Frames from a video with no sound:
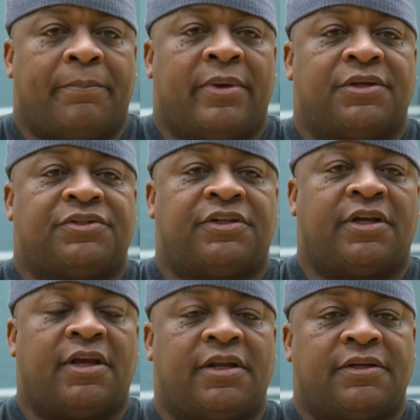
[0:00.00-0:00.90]
met
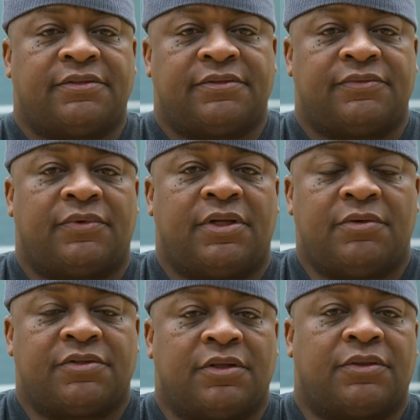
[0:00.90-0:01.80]
Chet when he
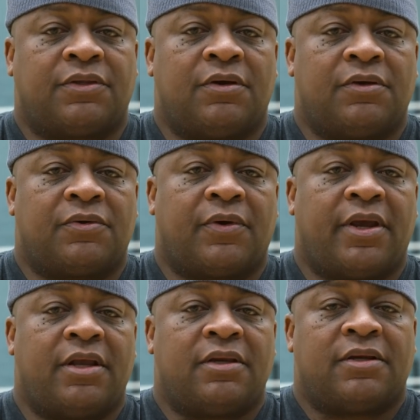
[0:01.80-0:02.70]
was in third grade,